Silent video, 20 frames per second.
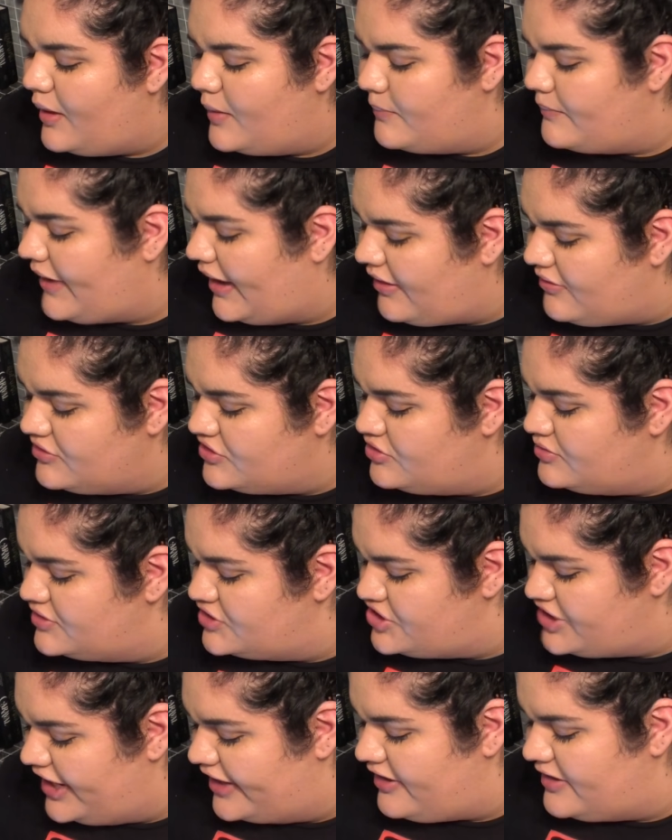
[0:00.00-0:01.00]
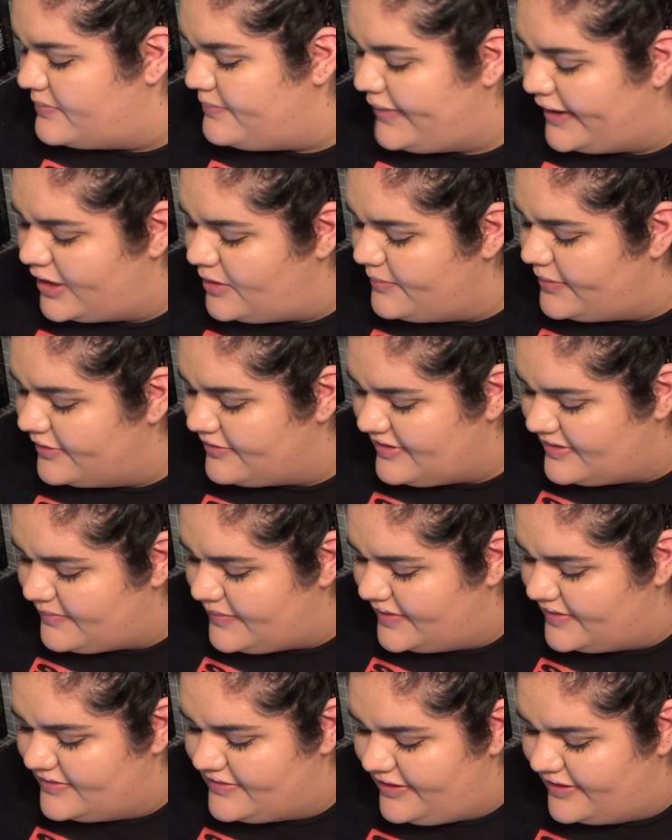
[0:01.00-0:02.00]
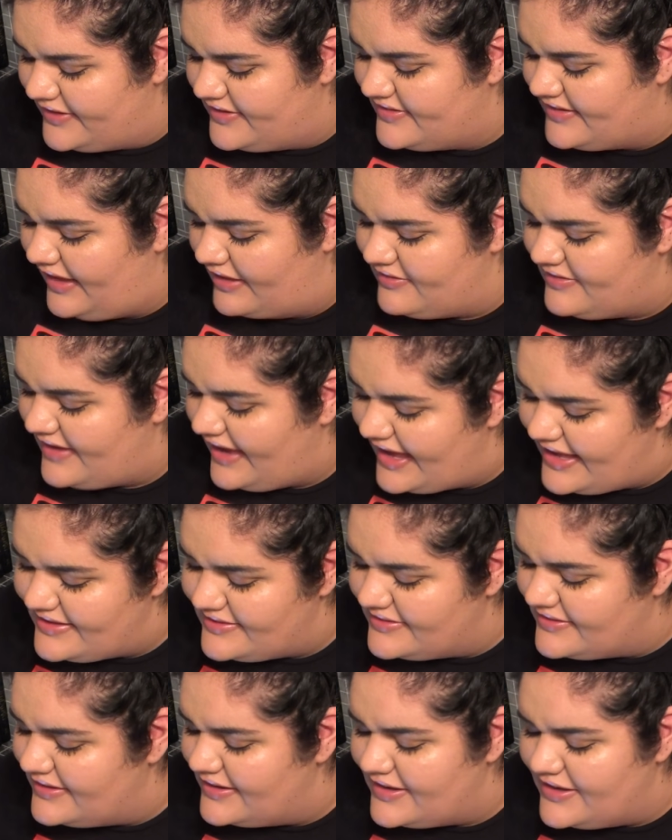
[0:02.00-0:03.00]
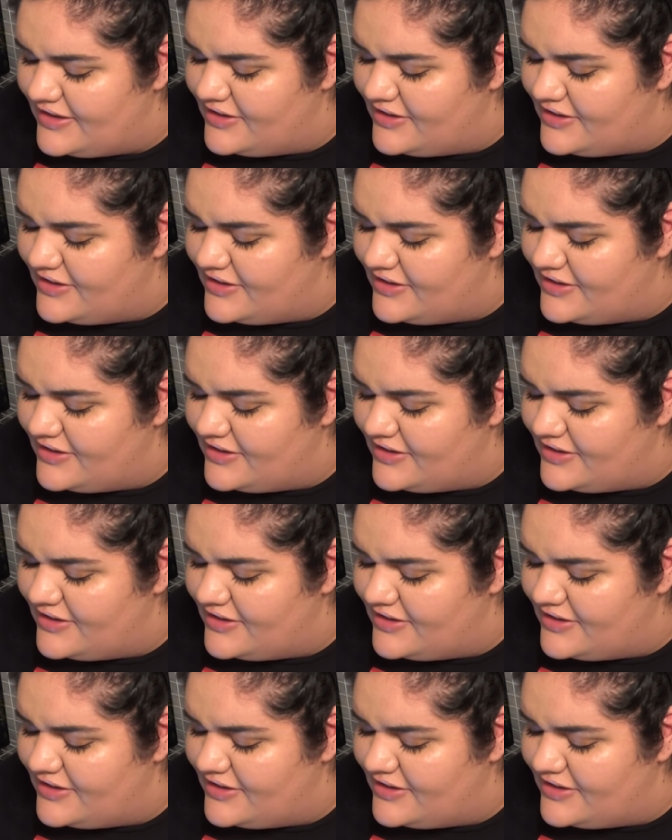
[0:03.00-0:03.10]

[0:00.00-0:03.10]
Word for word: bound to a chair in bare bones military style tent.